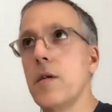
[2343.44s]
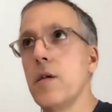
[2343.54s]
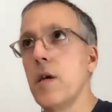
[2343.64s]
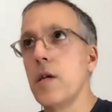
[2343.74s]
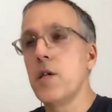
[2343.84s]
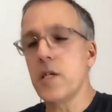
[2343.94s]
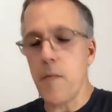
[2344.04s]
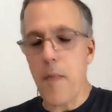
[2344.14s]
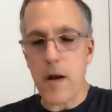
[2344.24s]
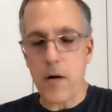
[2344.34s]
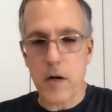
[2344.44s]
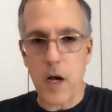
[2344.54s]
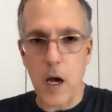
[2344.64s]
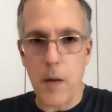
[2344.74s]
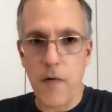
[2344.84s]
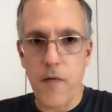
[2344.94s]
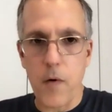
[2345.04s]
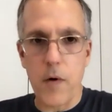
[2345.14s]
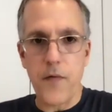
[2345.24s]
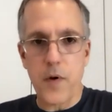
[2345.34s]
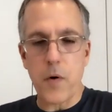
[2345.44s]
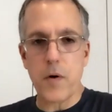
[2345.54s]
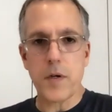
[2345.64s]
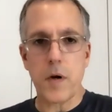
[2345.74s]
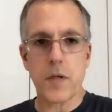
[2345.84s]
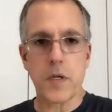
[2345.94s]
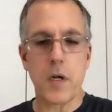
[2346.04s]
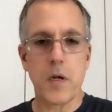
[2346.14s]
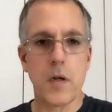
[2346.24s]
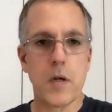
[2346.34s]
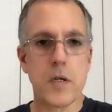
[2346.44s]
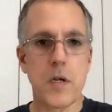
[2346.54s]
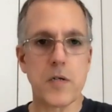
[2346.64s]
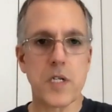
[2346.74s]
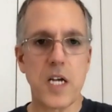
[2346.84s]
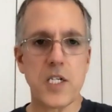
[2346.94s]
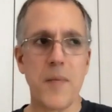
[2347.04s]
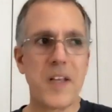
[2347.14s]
It's just a matter of time before inventory starts to catch up.